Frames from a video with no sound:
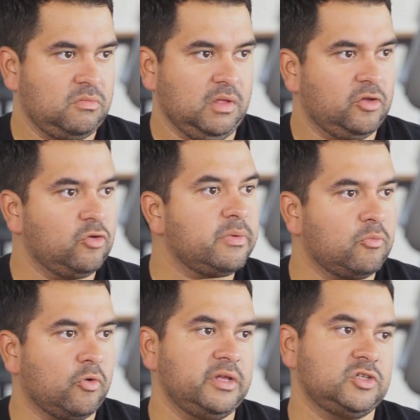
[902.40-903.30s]
a little bit
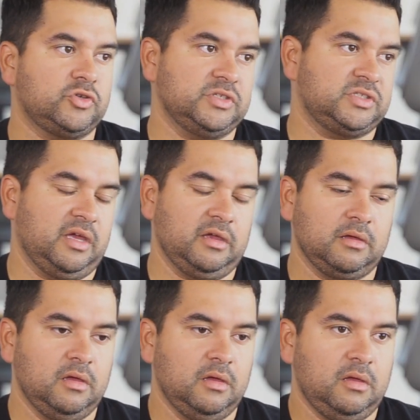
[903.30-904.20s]
more interest, like,
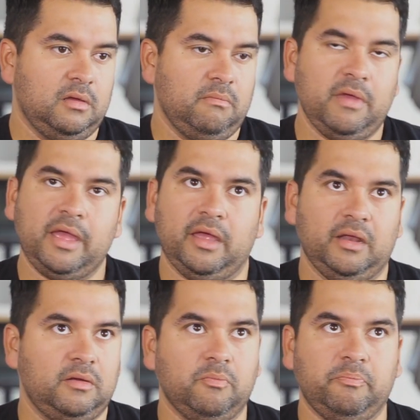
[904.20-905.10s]

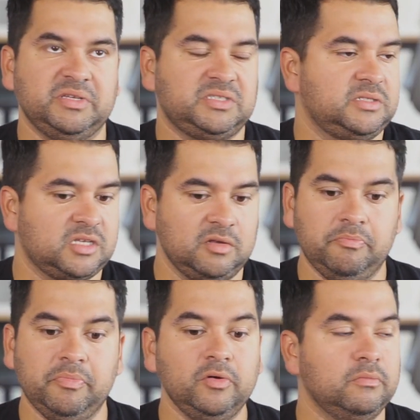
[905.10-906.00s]
man, your business
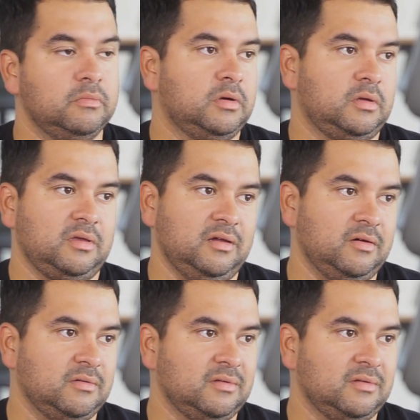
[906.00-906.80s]
could boom, you know?